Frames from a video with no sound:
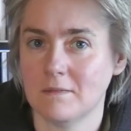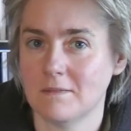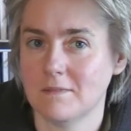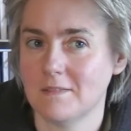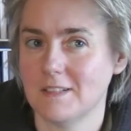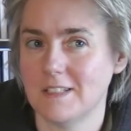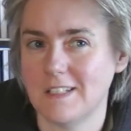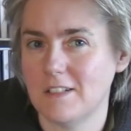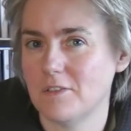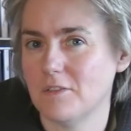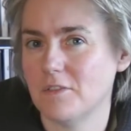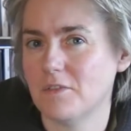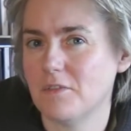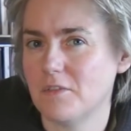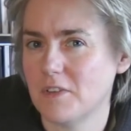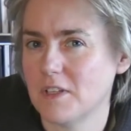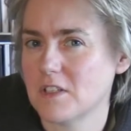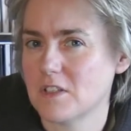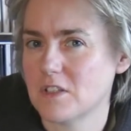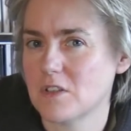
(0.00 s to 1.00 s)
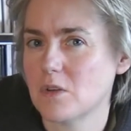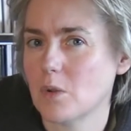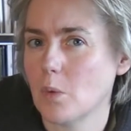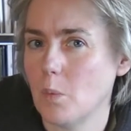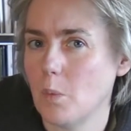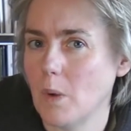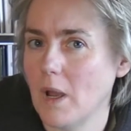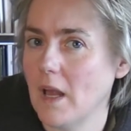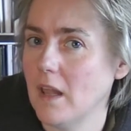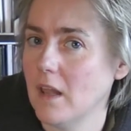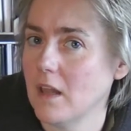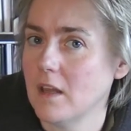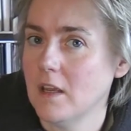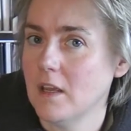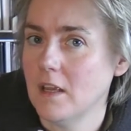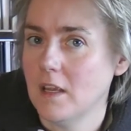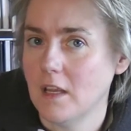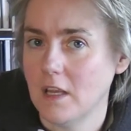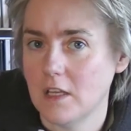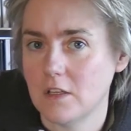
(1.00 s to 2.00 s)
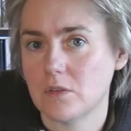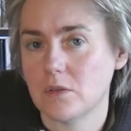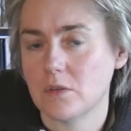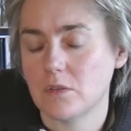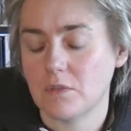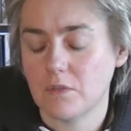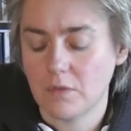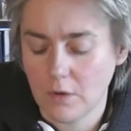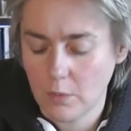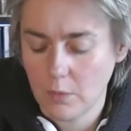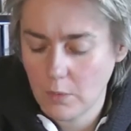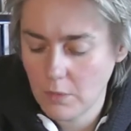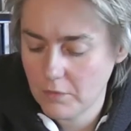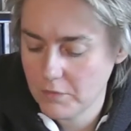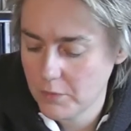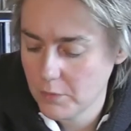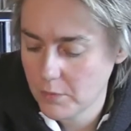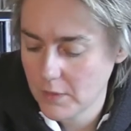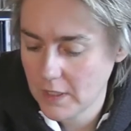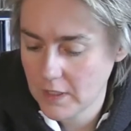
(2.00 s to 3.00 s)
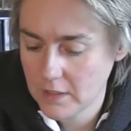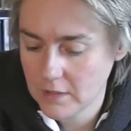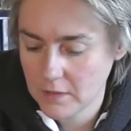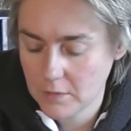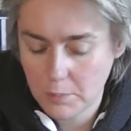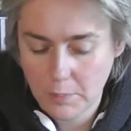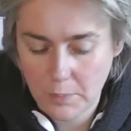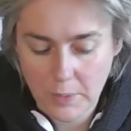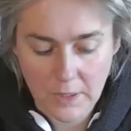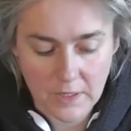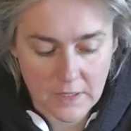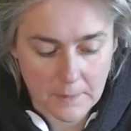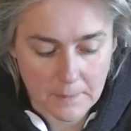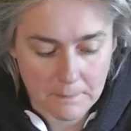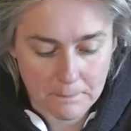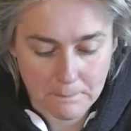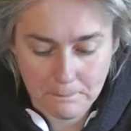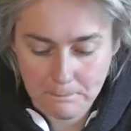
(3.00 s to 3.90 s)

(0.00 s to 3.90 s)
didn't fit so well into the flow of the record. But